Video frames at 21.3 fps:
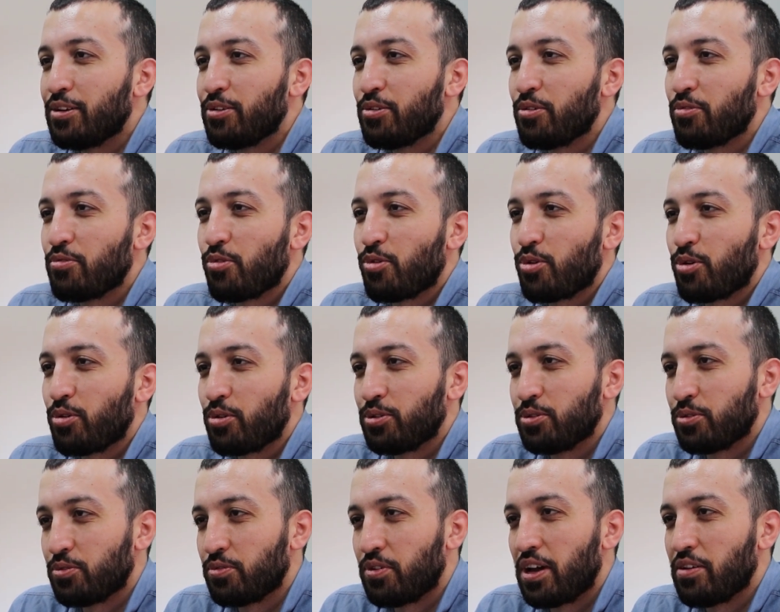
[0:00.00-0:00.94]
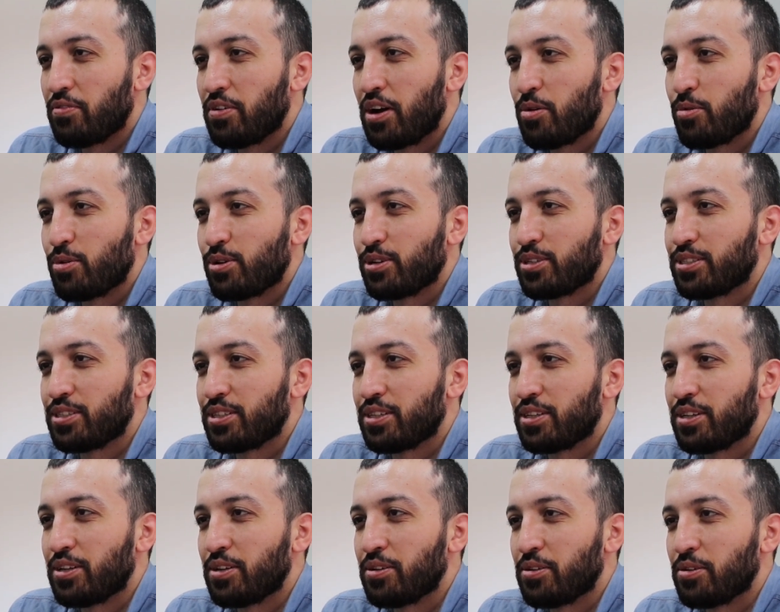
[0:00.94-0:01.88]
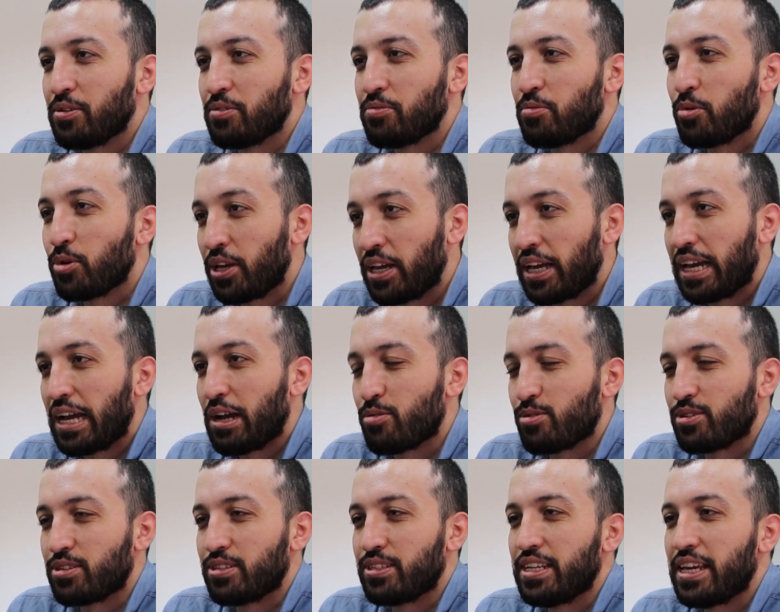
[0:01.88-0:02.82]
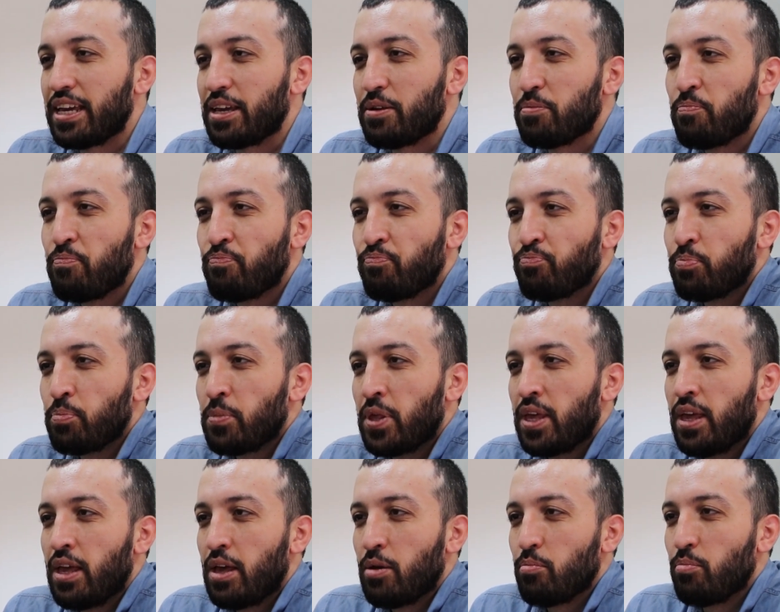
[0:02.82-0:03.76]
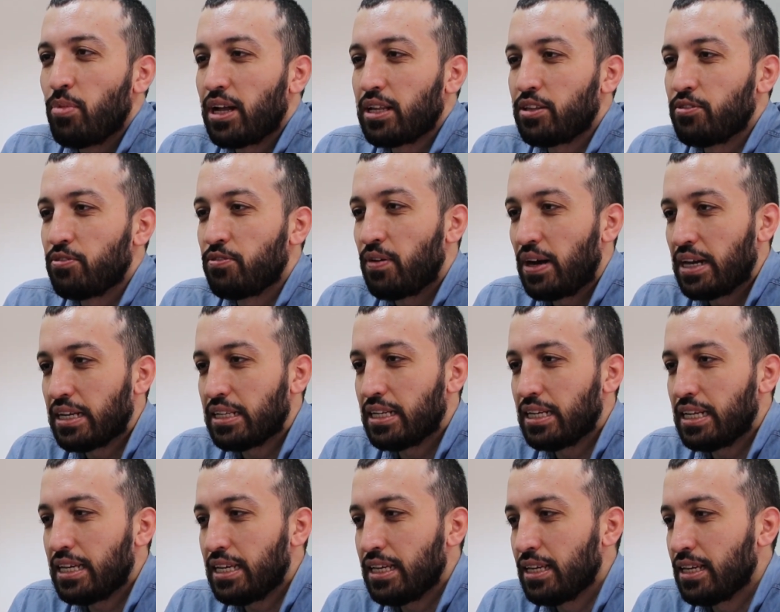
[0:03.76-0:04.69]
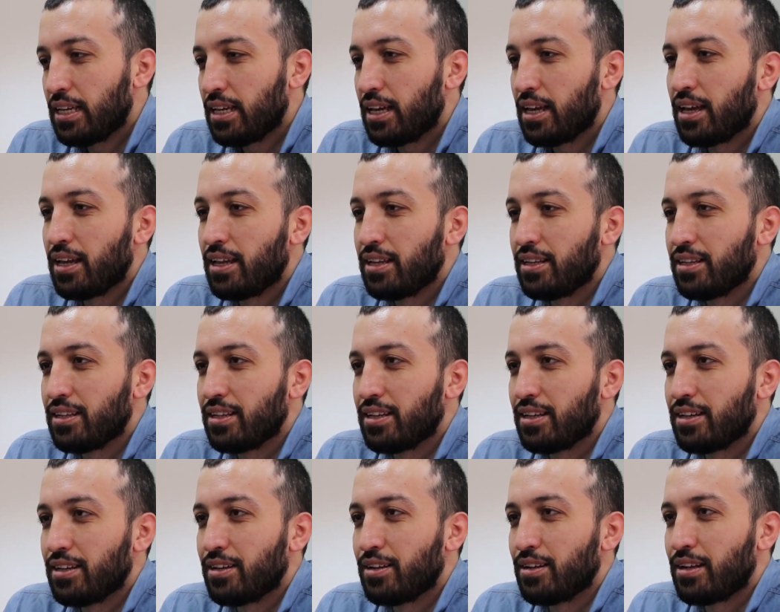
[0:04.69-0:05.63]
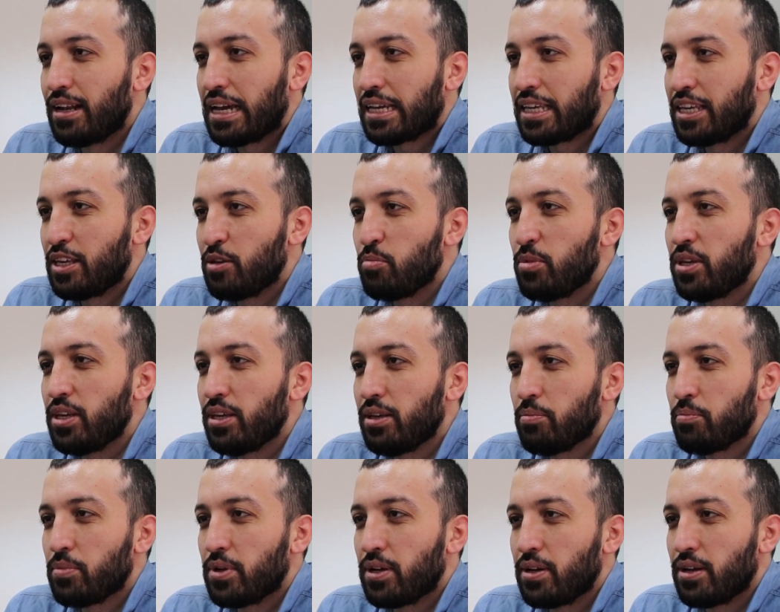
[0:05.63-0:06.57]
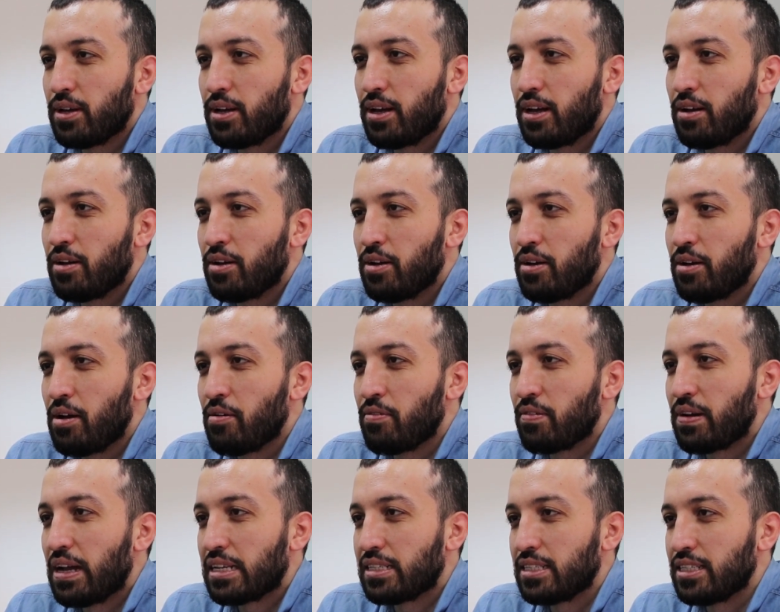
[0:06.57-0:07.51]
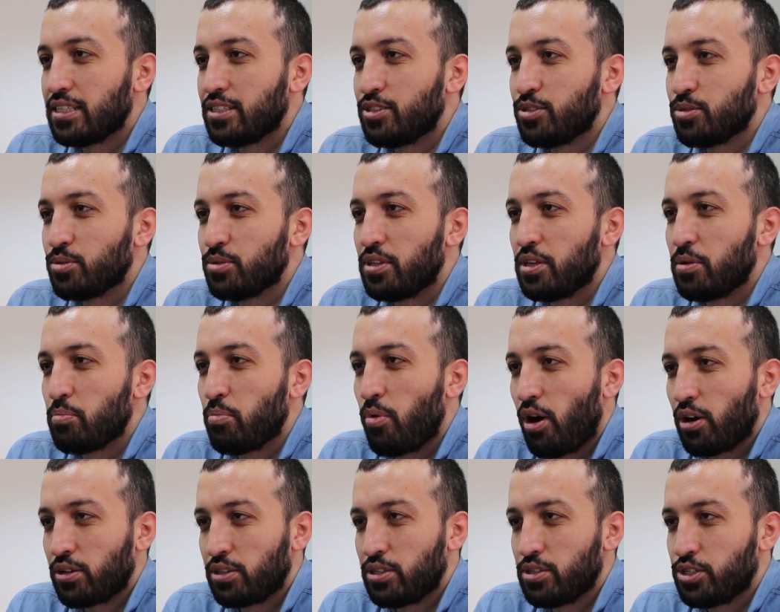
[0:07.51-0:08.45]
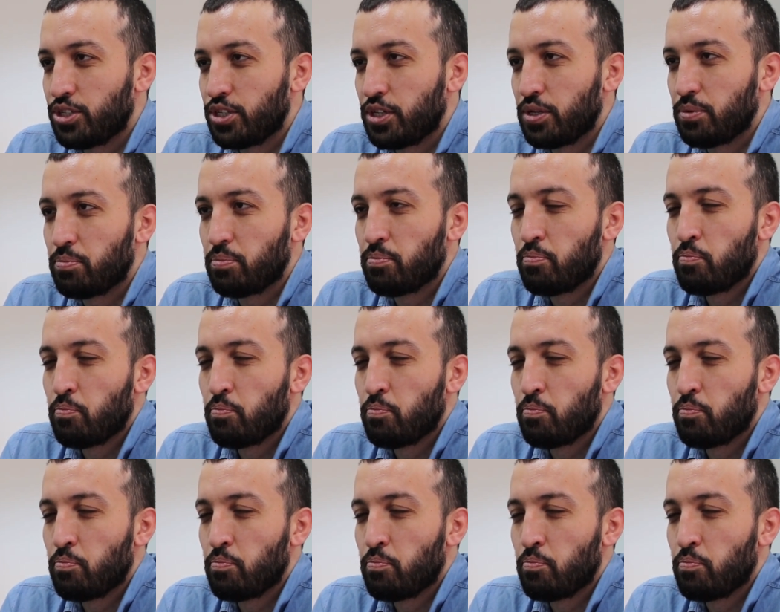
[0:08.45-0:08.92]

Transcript: 4 to 5 hours working hours a day. But finally, and lucky me, I've got into the partnership